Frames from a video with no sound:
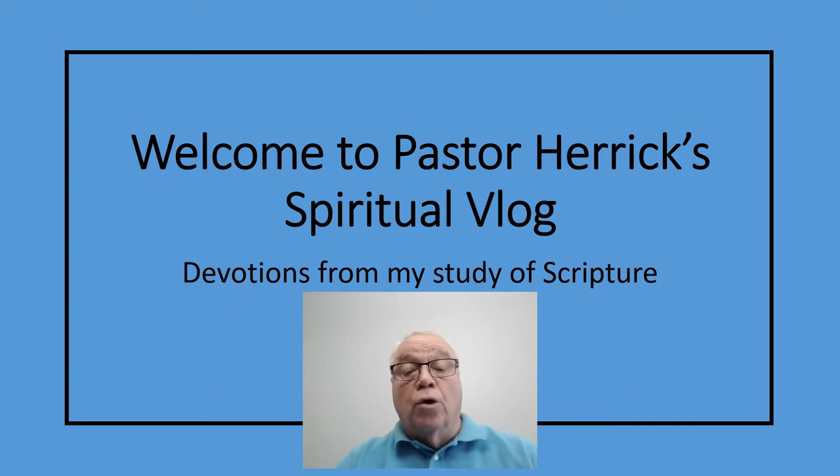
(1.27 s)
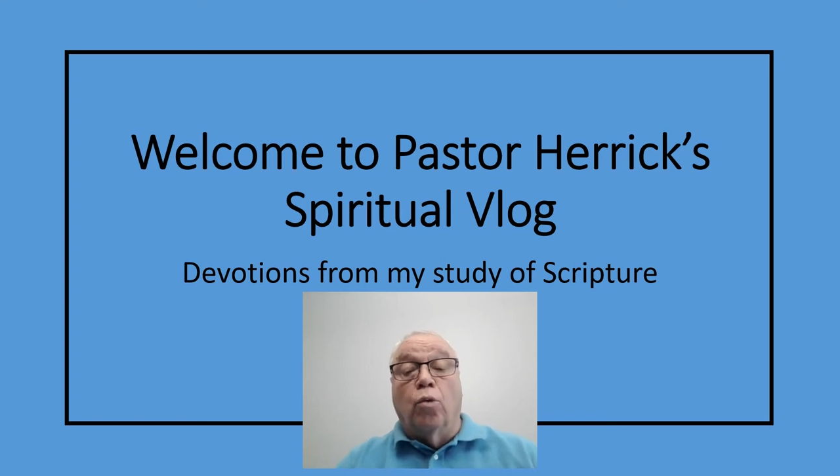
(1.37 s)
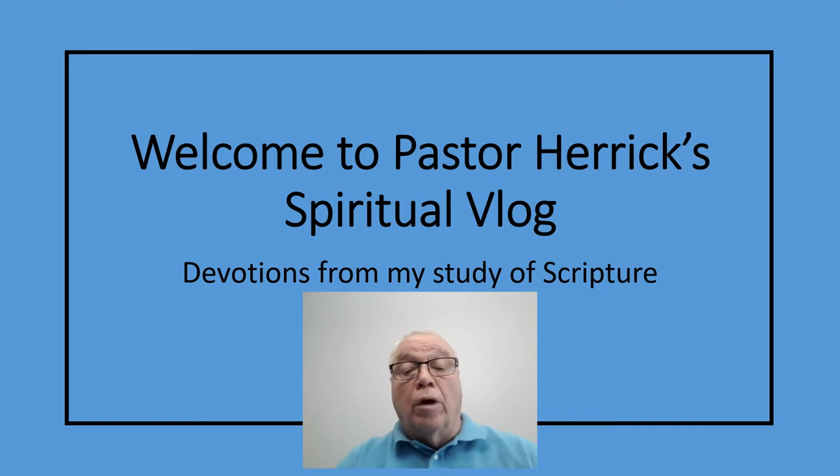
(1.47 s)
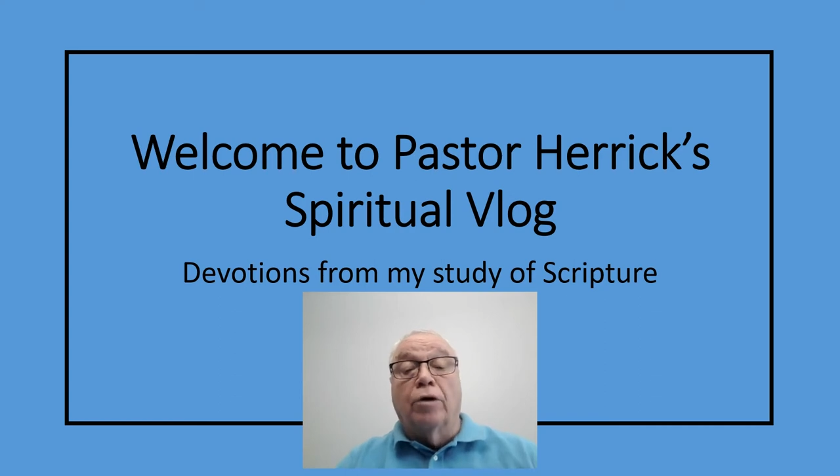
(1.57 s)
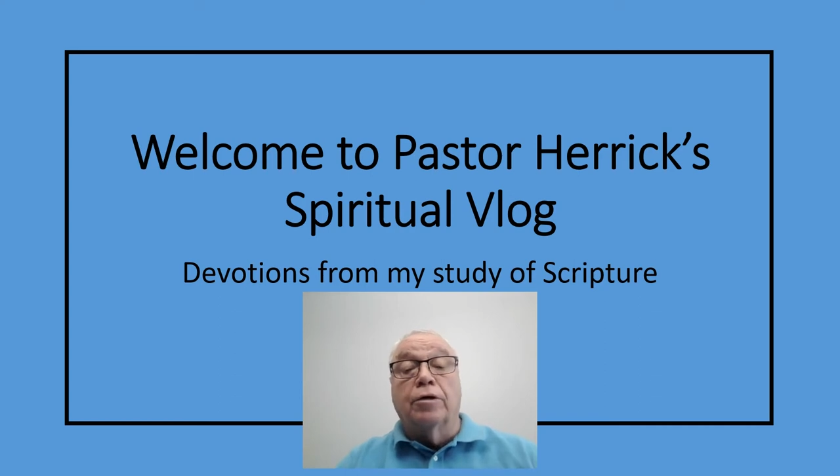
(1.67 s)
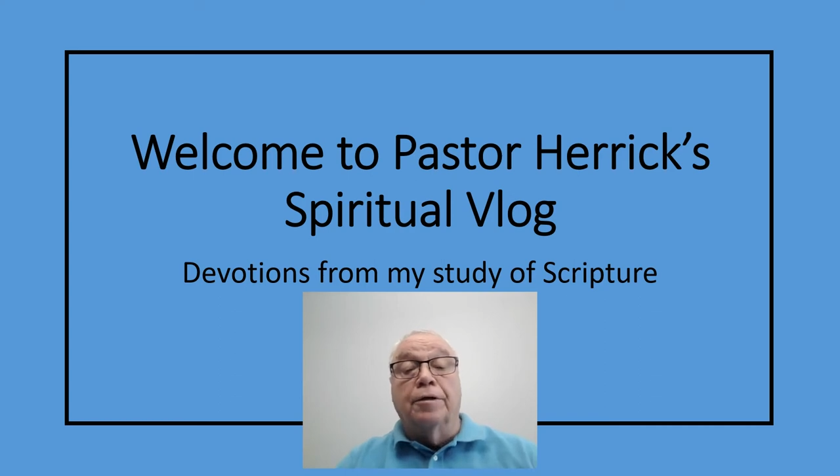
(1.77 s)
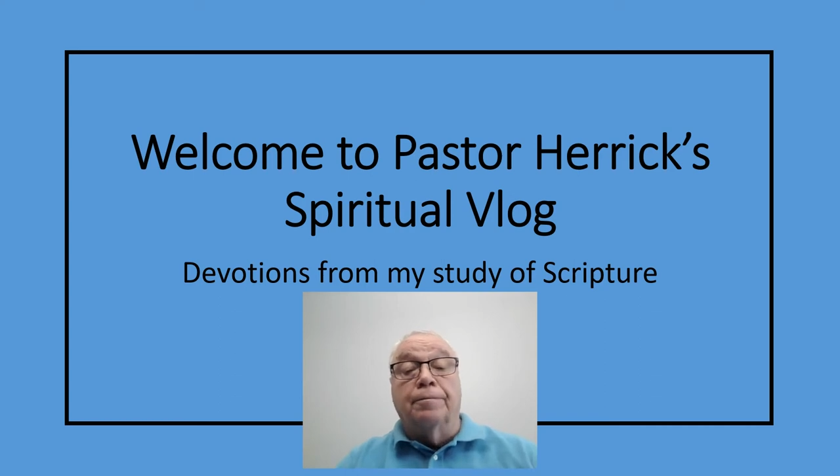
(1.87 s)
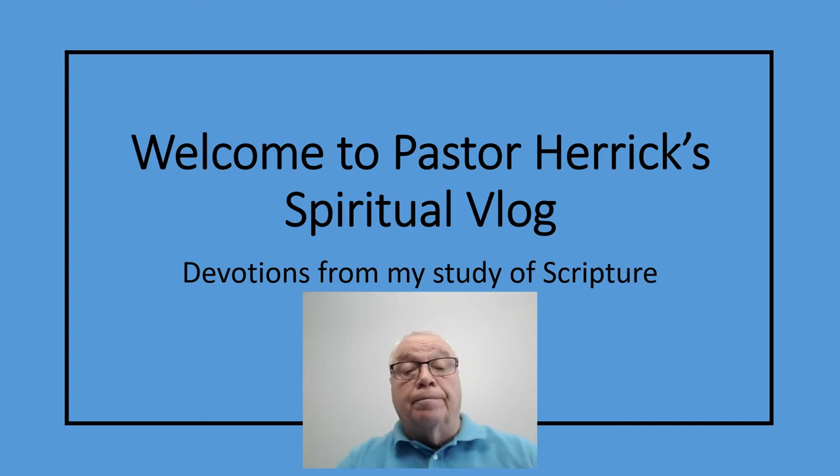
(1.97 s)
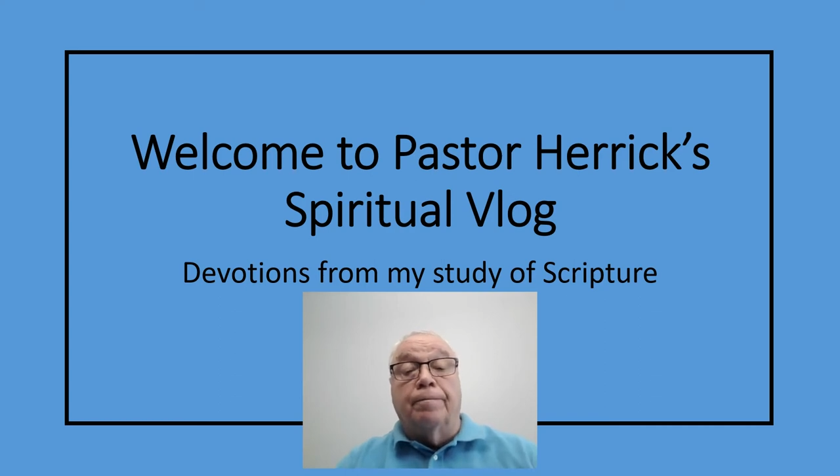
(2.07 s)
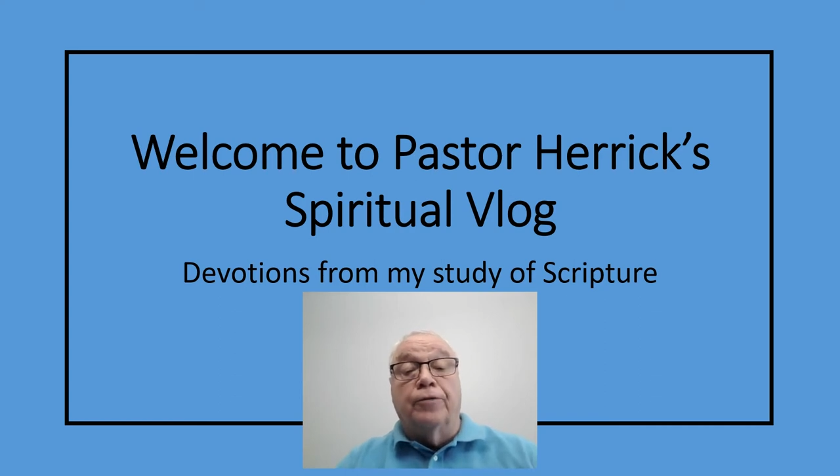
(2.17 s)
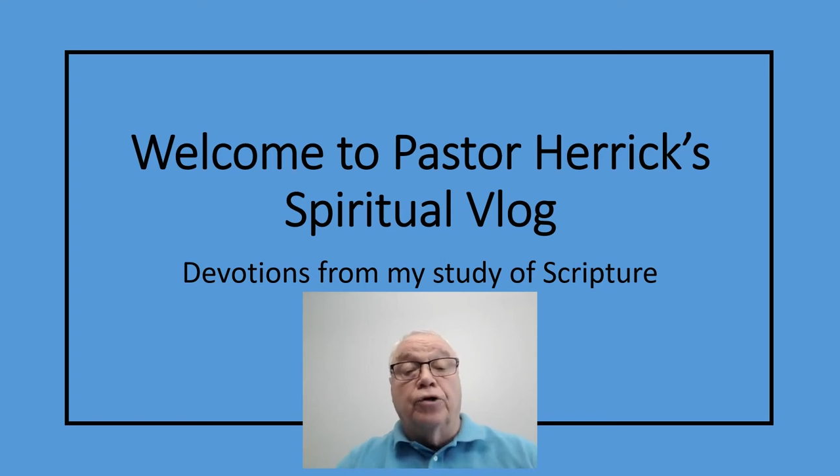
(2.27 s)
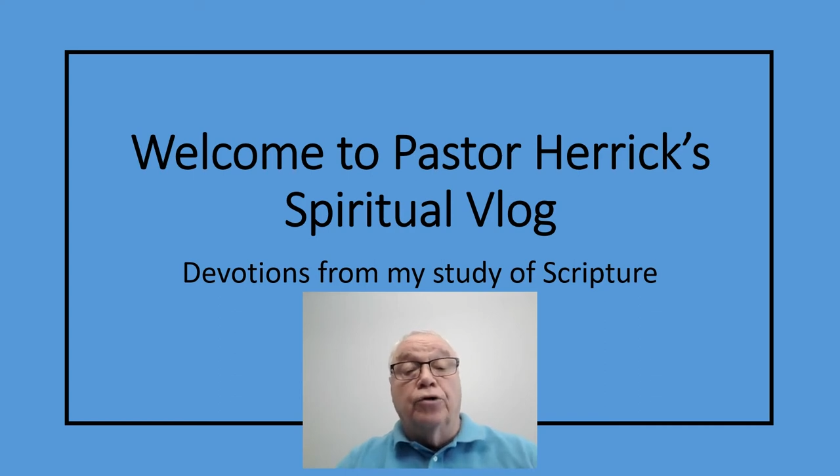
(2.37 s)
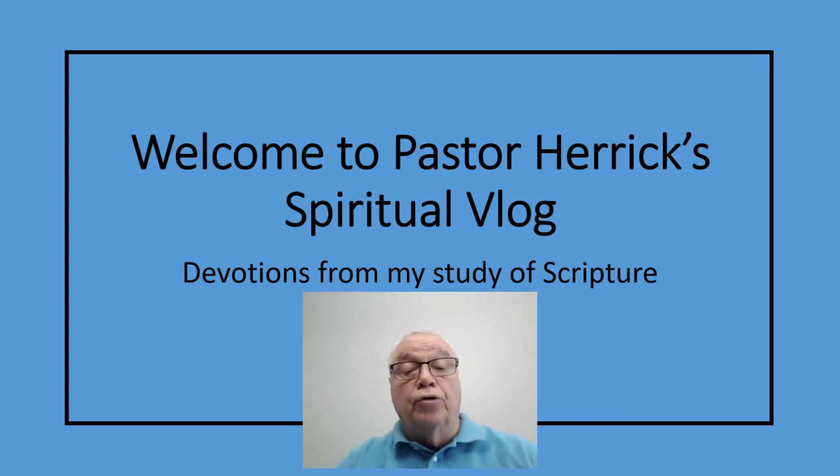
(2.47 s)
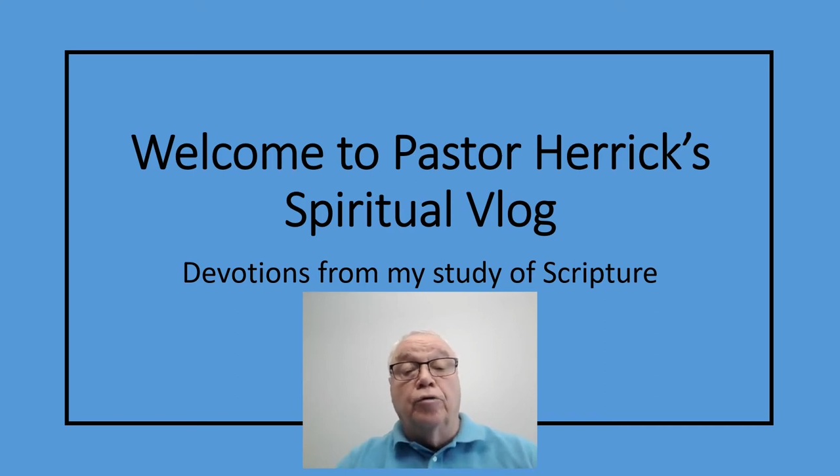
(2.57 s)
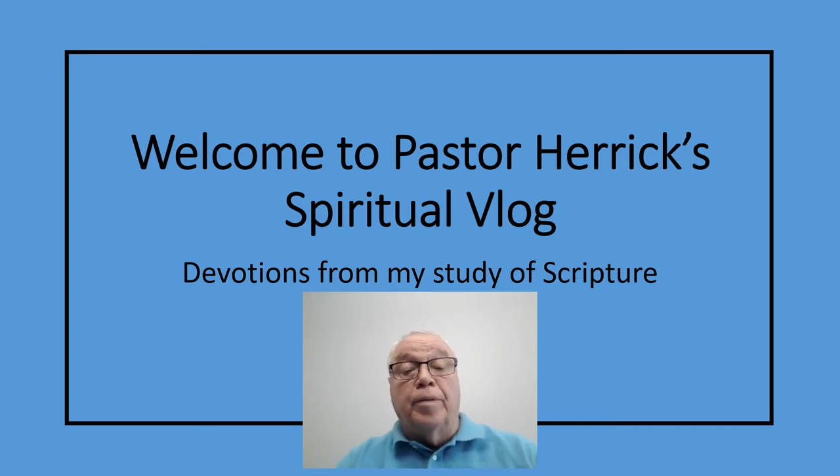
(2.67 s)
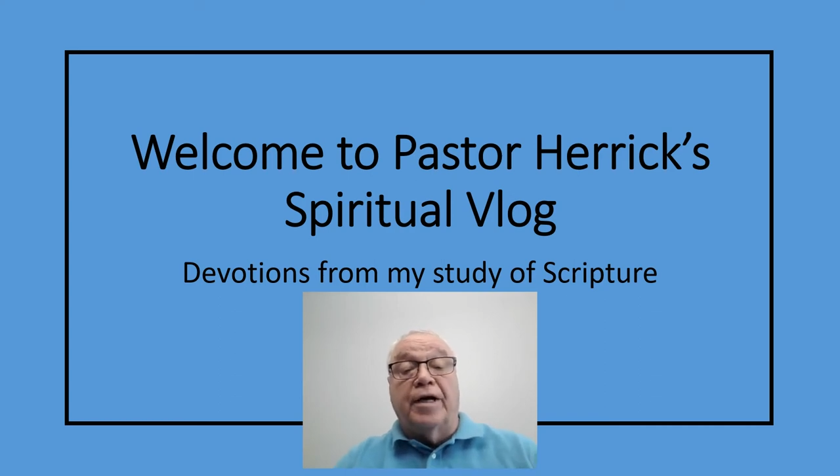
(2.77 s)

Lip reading: Welcome to